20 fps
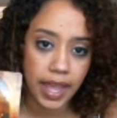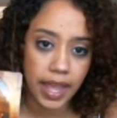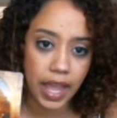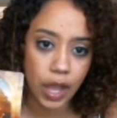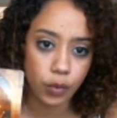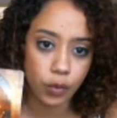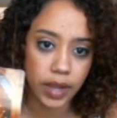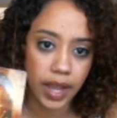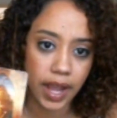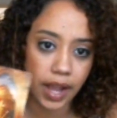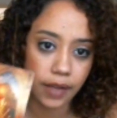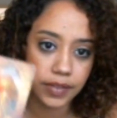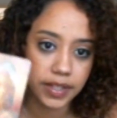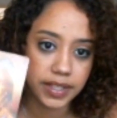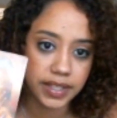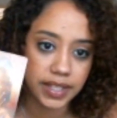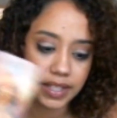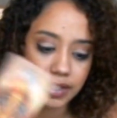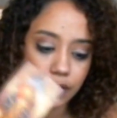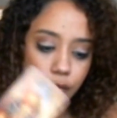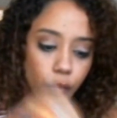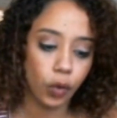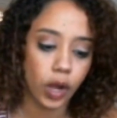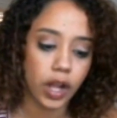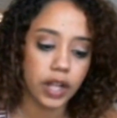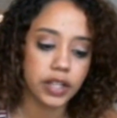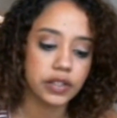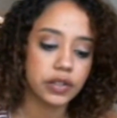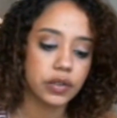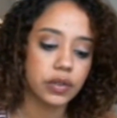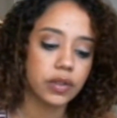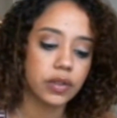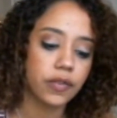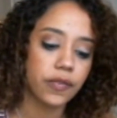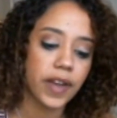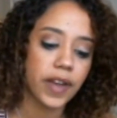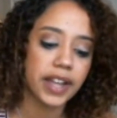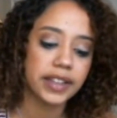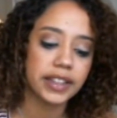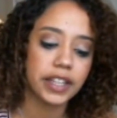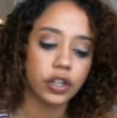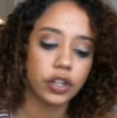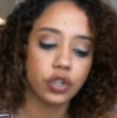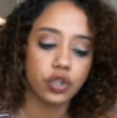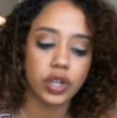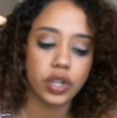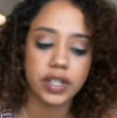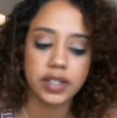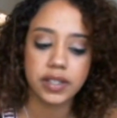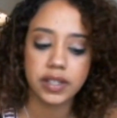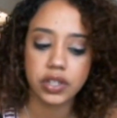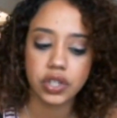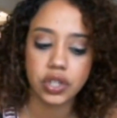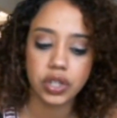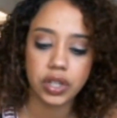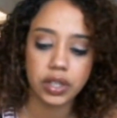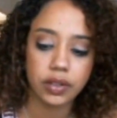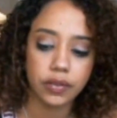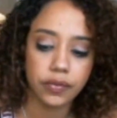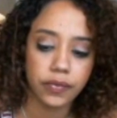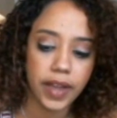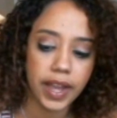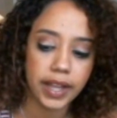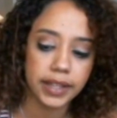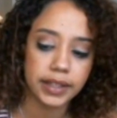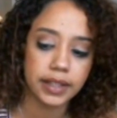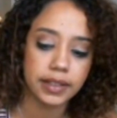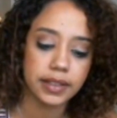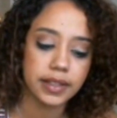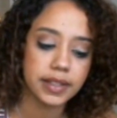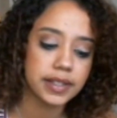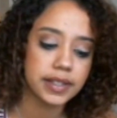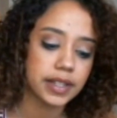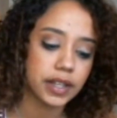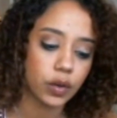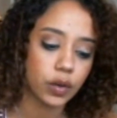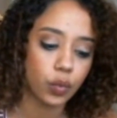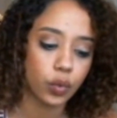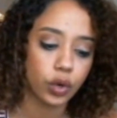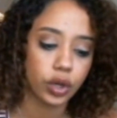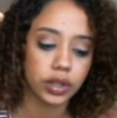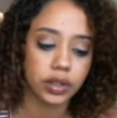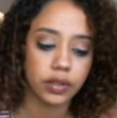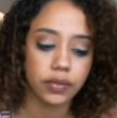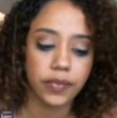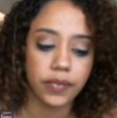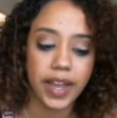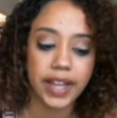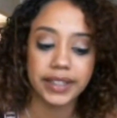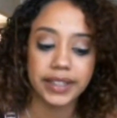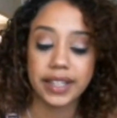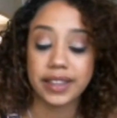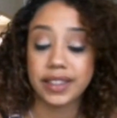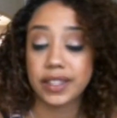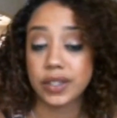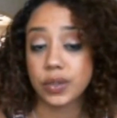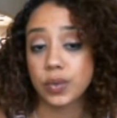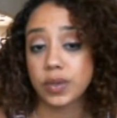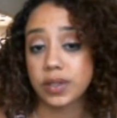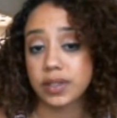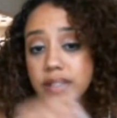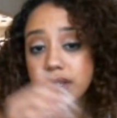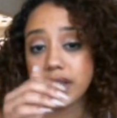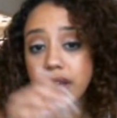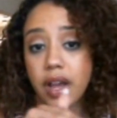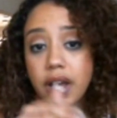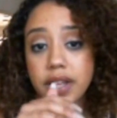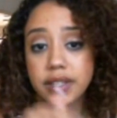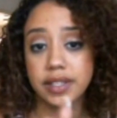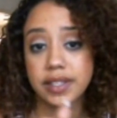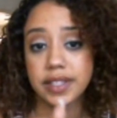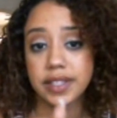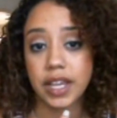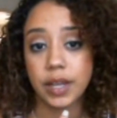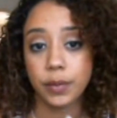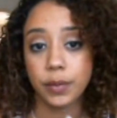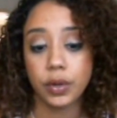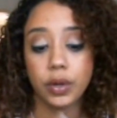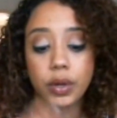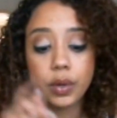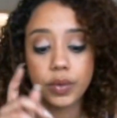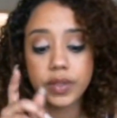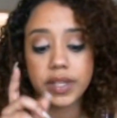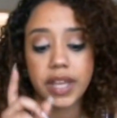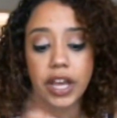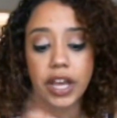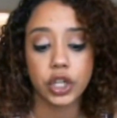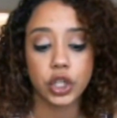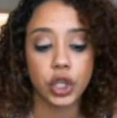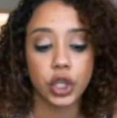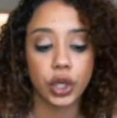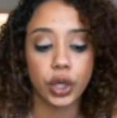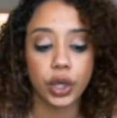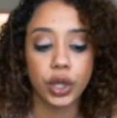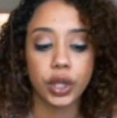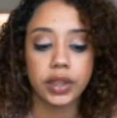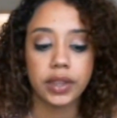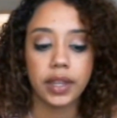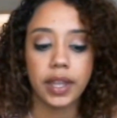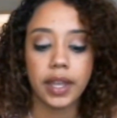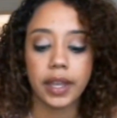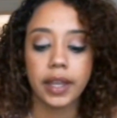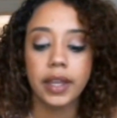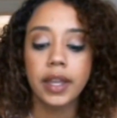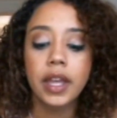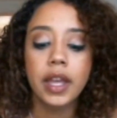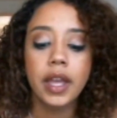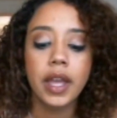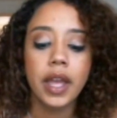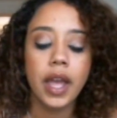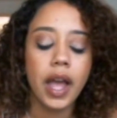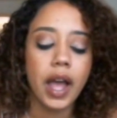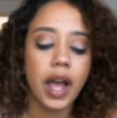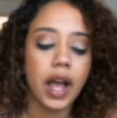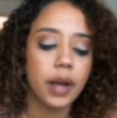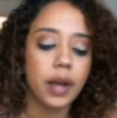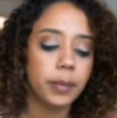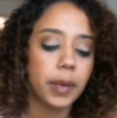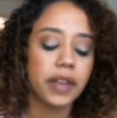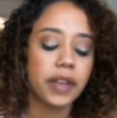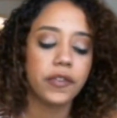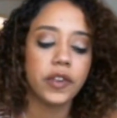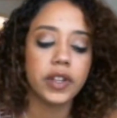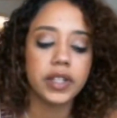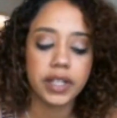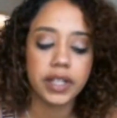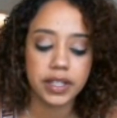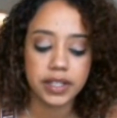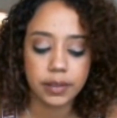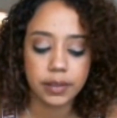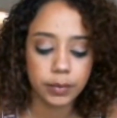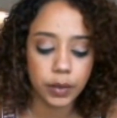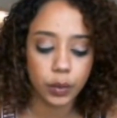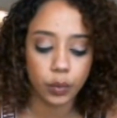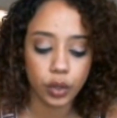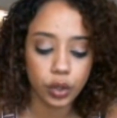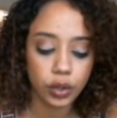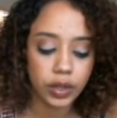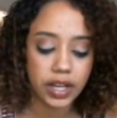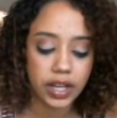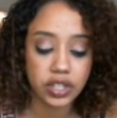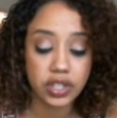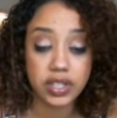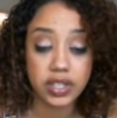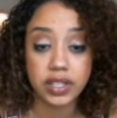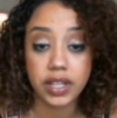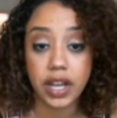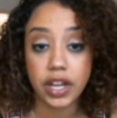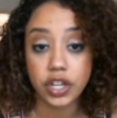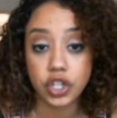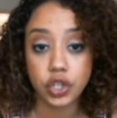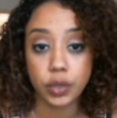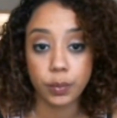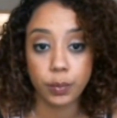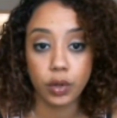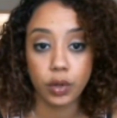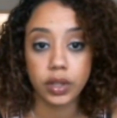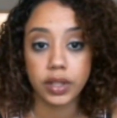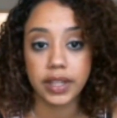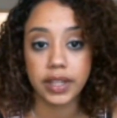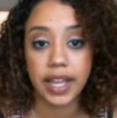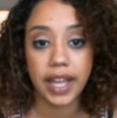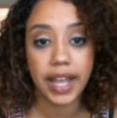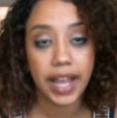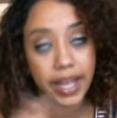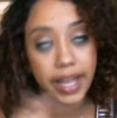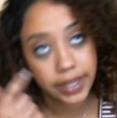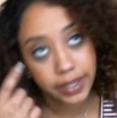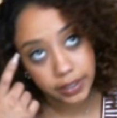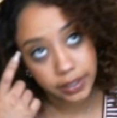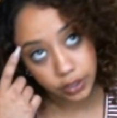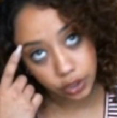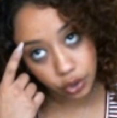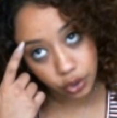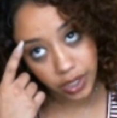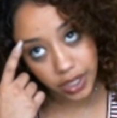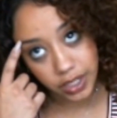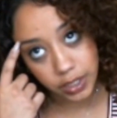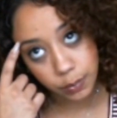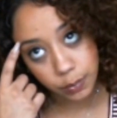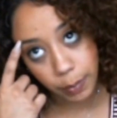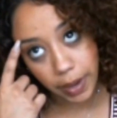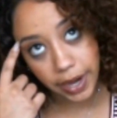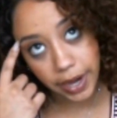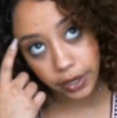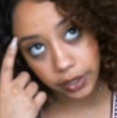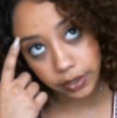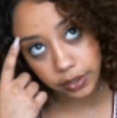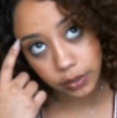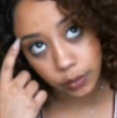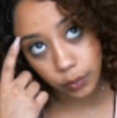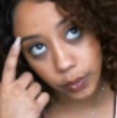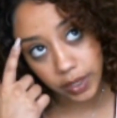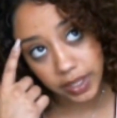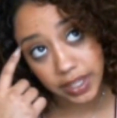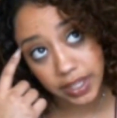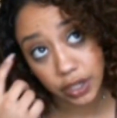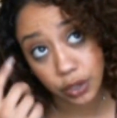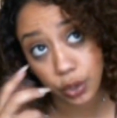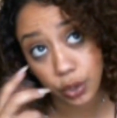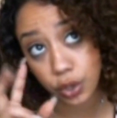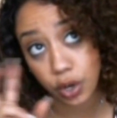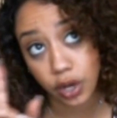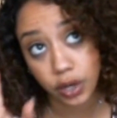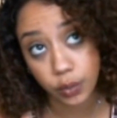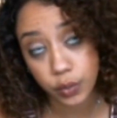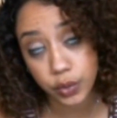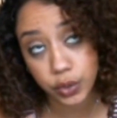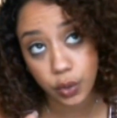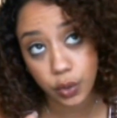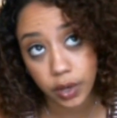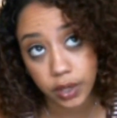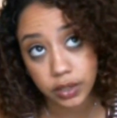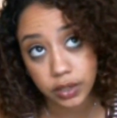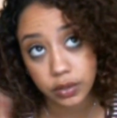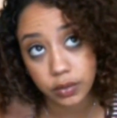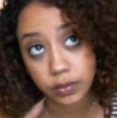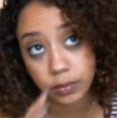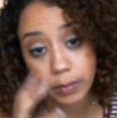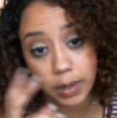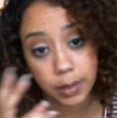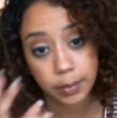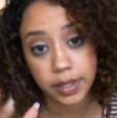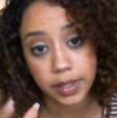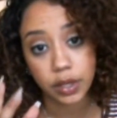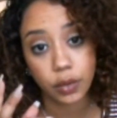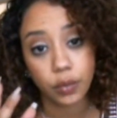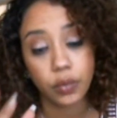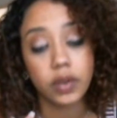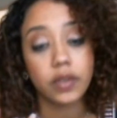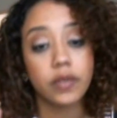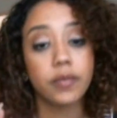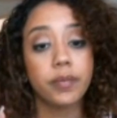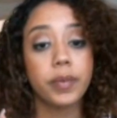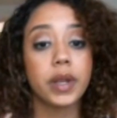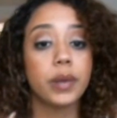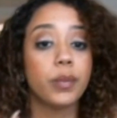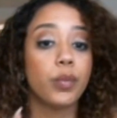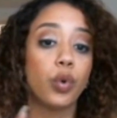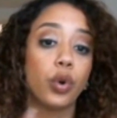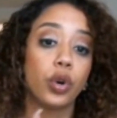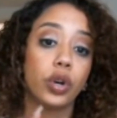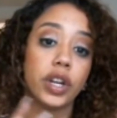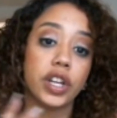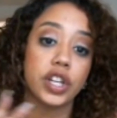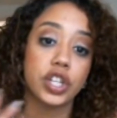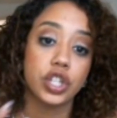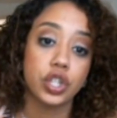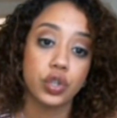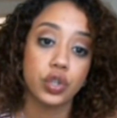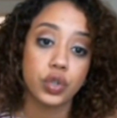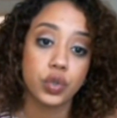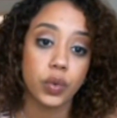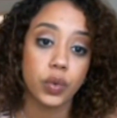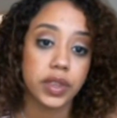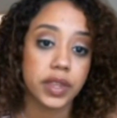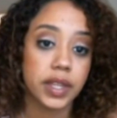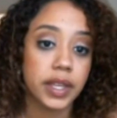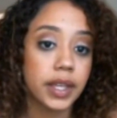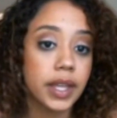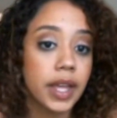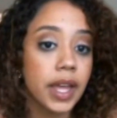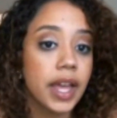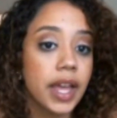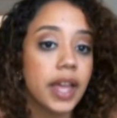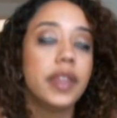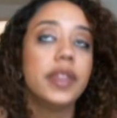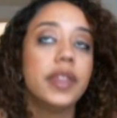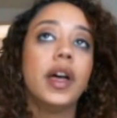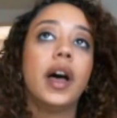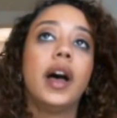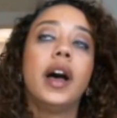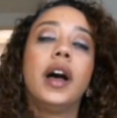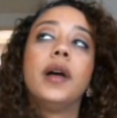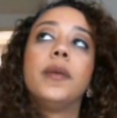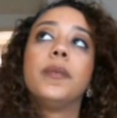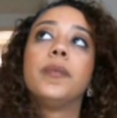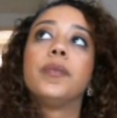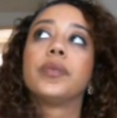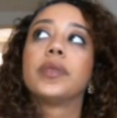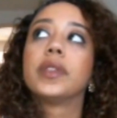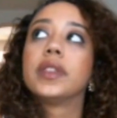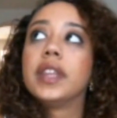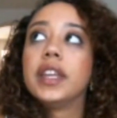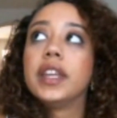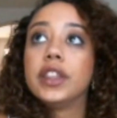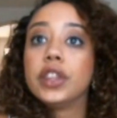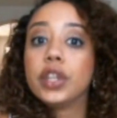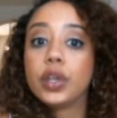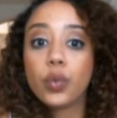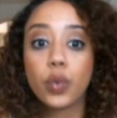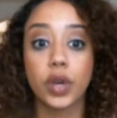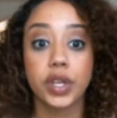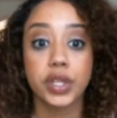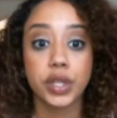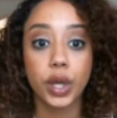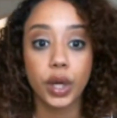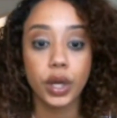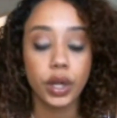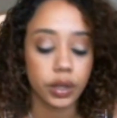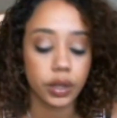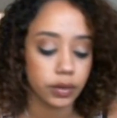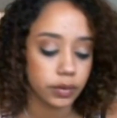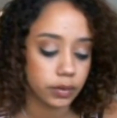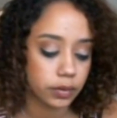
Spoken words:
And we have the Six of Wands. So the fact that you're transitioning, the fact that this didn't work, the fact that this was unstable, it was actually a good thing. I feel like it's something where you guys just dodged a bullet, that had it transpired the way that you thought it was going to, maybe there would have been more issues with it than there was good.